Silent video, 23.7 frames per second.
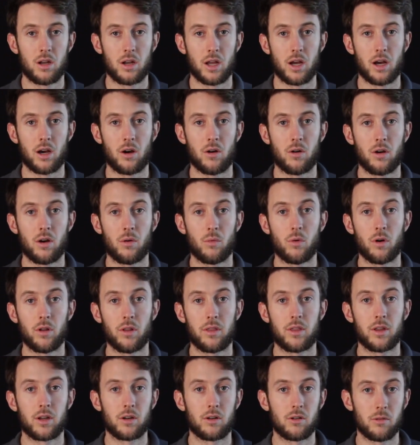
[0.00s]
Now,
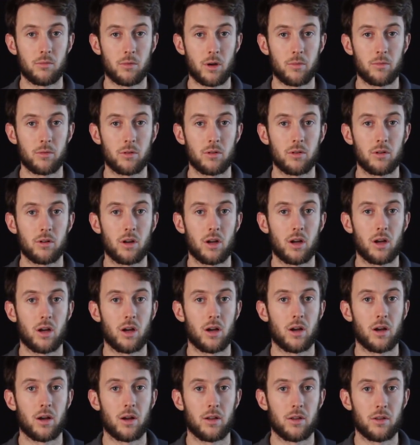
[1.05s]
one thing to remember,
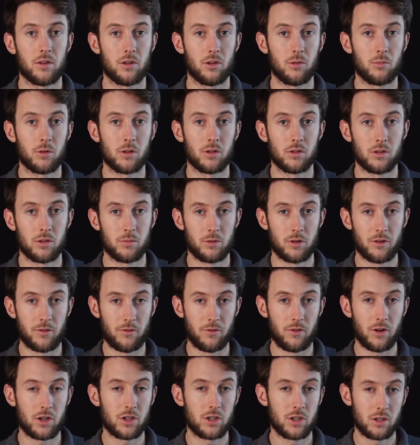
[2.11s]
there'll be a little bit of
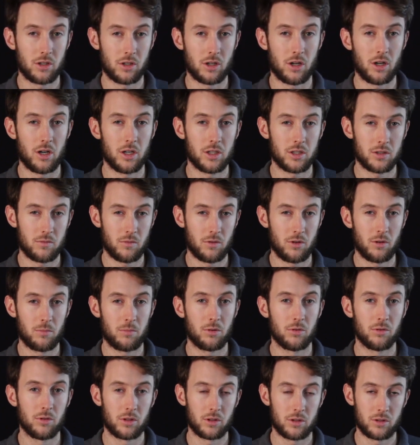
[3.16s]
friction caused when you're
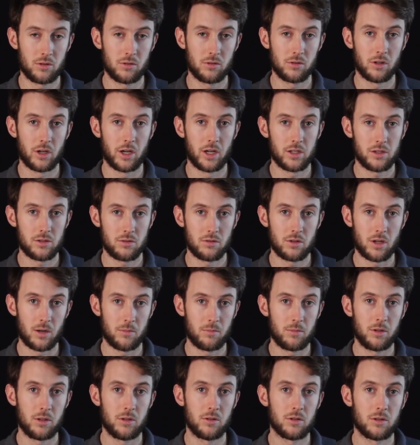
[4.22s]
pulling 2 lines through
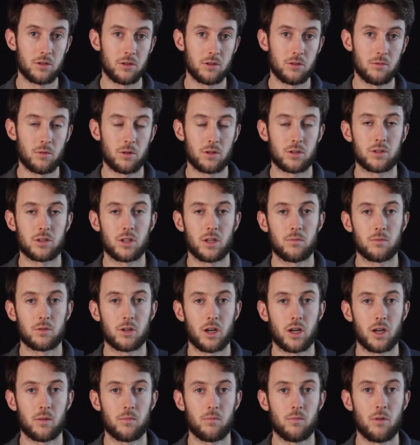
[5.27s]
that PU tube at the same
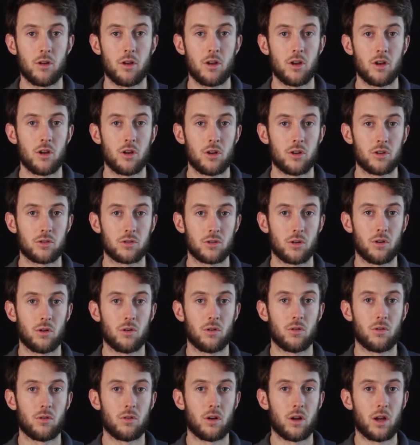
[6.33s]
time.
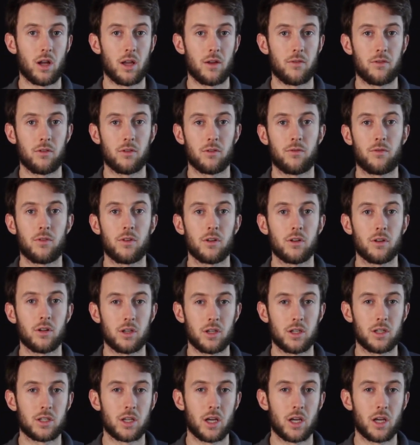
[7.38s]
So if you feel any